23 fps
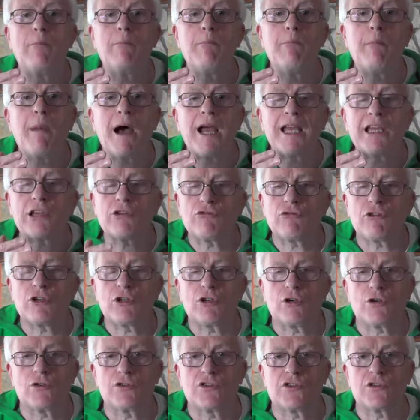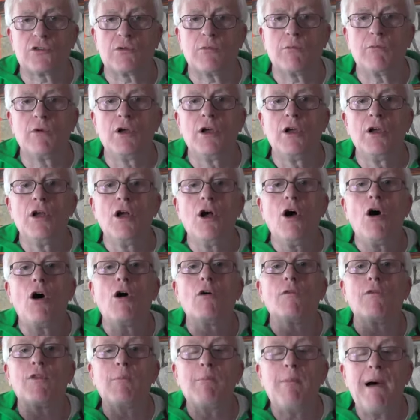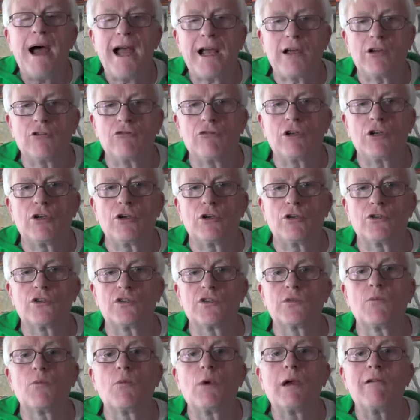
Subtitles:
microcosm of the macrocosm.